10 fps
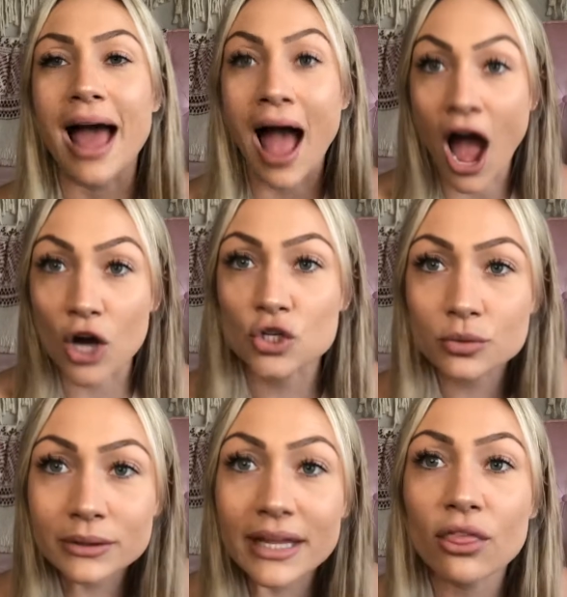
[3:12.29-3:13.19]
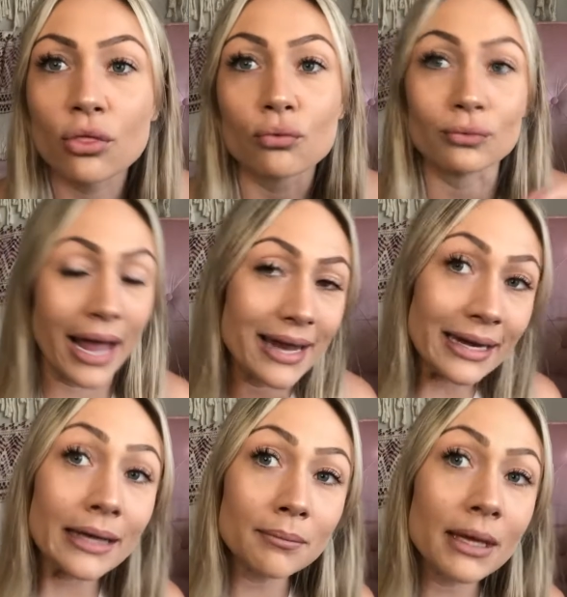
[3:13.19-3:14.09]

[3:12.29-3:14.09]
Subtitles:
actually threatening